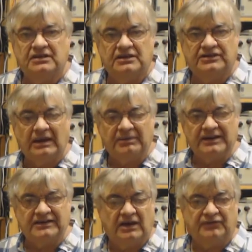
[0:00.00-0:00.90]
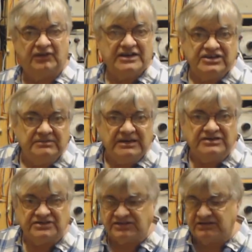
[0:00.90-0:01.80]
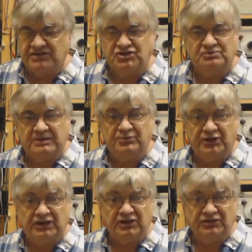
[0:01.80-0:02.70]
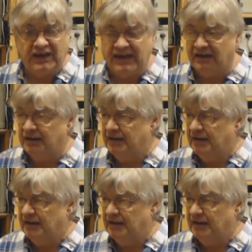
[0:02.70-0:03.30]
a doublet cut for 80 metres, so it should be pretty good there.